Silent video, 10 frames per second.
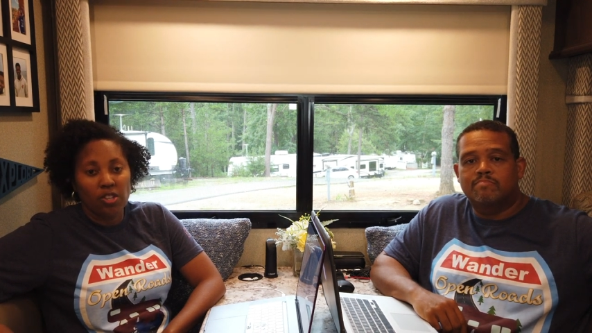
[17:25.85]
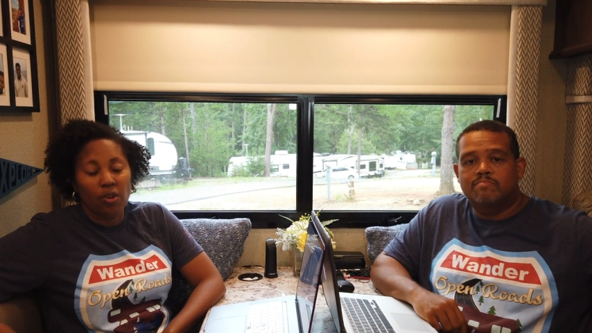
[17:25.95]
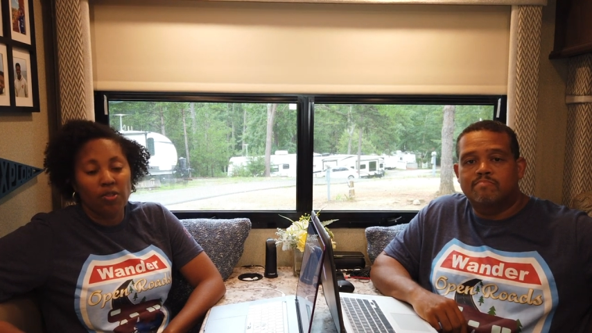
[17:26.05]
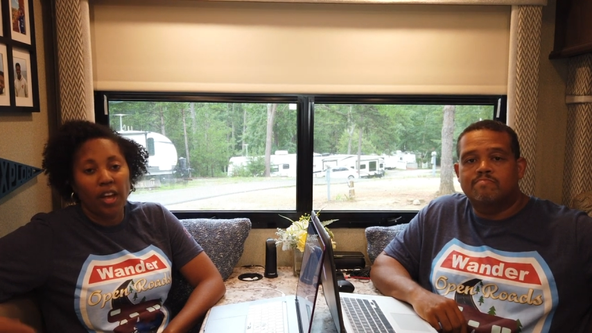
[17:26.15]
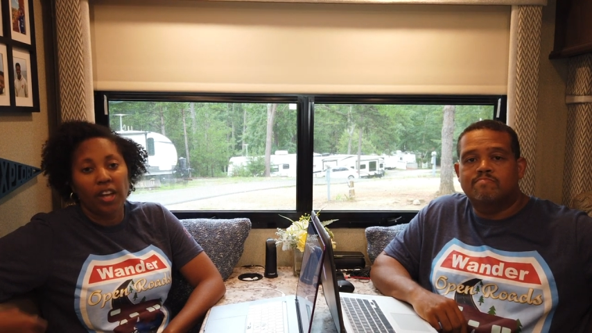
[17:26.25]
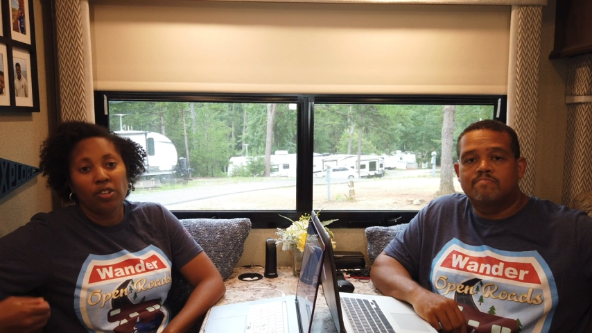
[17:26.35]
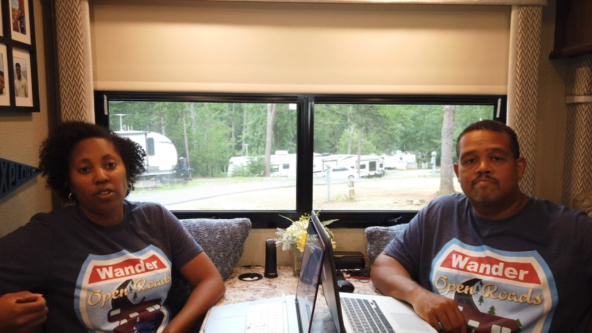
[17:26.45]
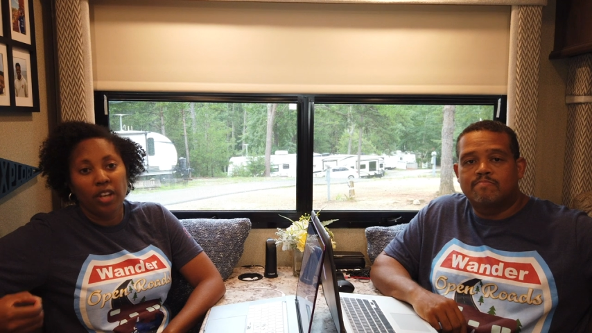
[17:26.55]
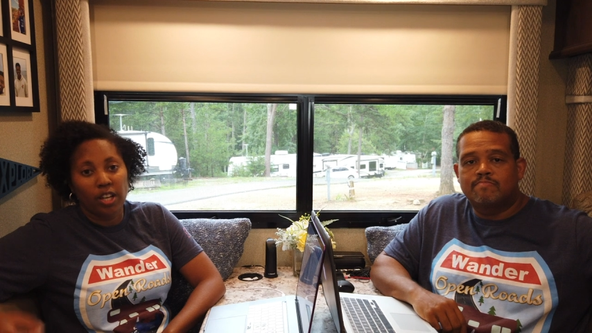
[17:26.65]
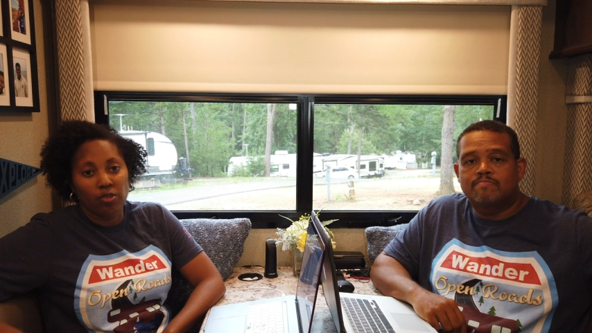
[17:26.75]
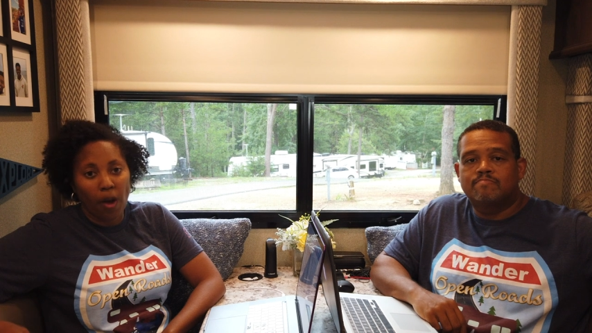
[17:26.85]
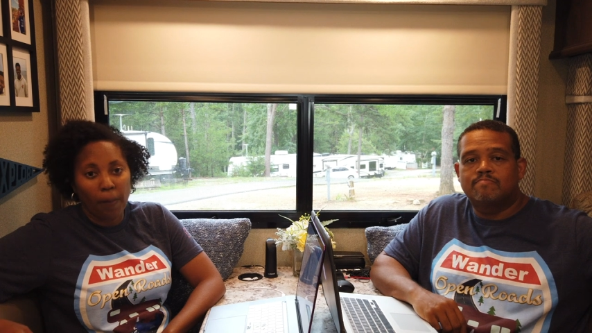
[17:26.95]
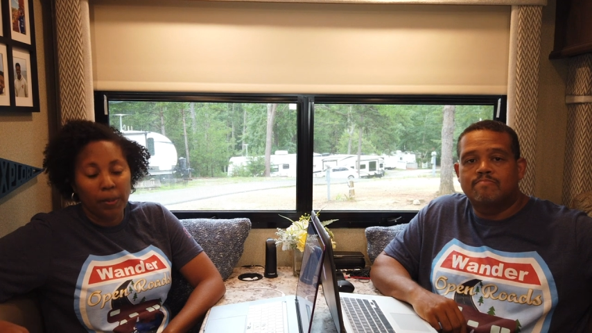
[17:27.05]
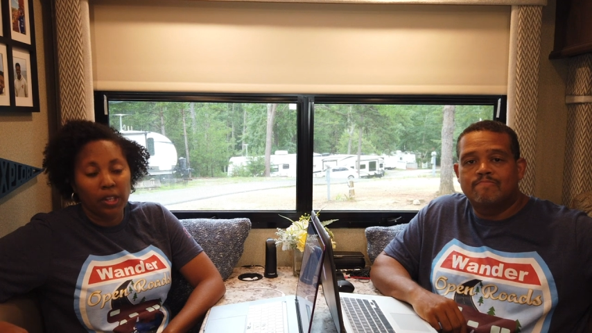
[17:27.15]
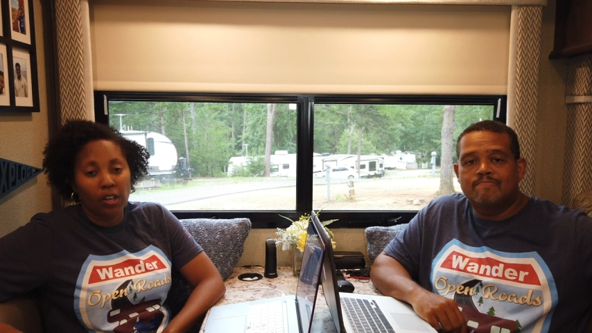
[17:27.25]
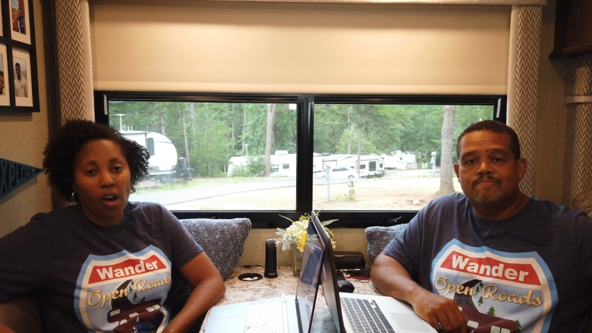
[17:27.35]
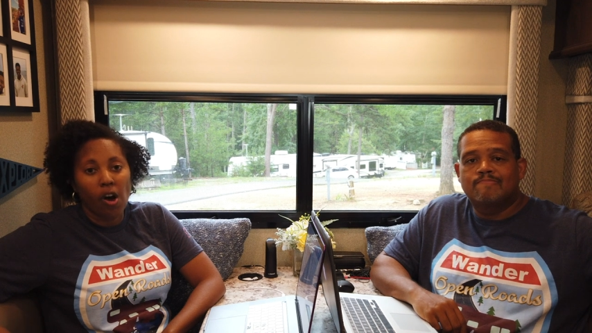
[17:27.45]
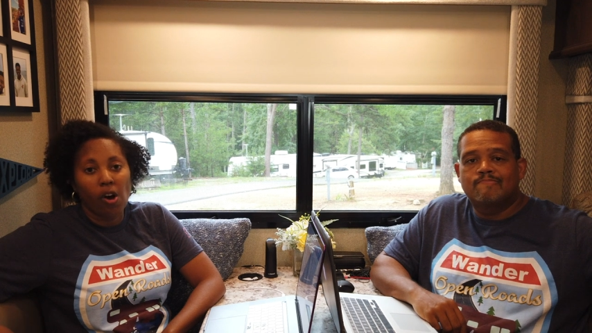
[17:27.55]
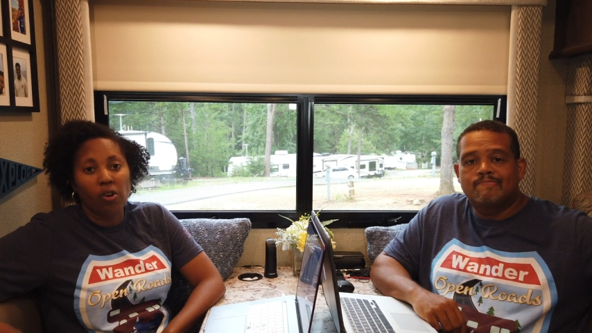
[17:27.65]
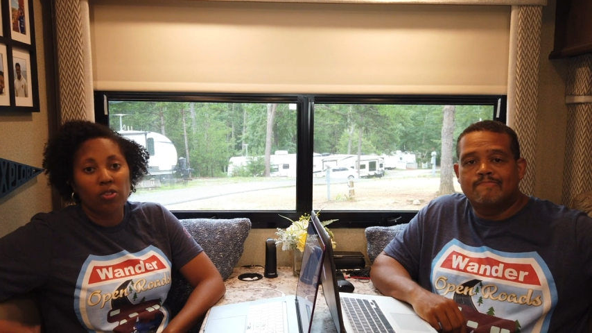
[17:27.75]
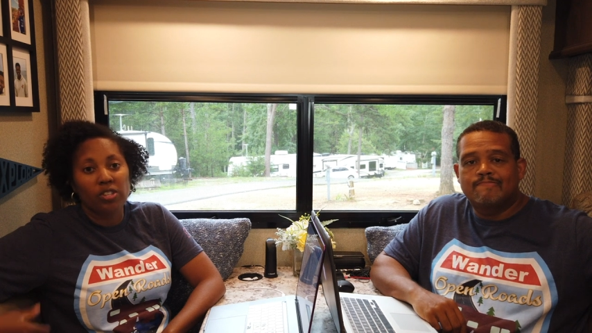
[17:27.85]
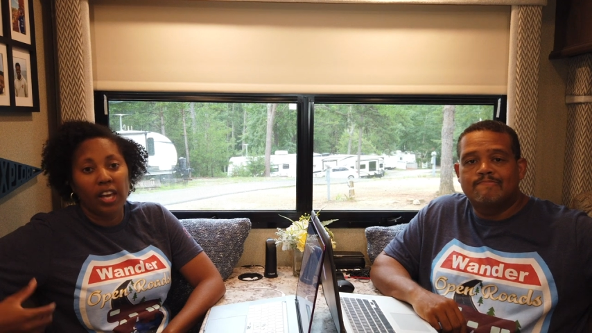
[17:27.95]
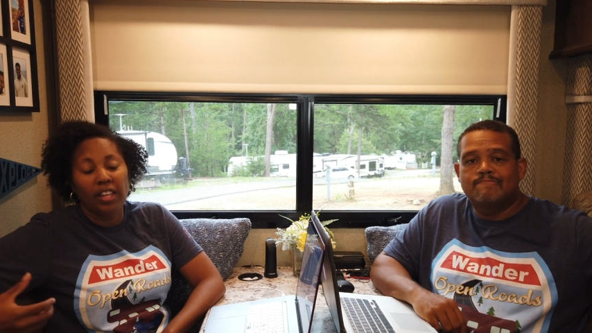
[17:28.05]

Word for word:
Speaker 1: so that you're not dropping the calls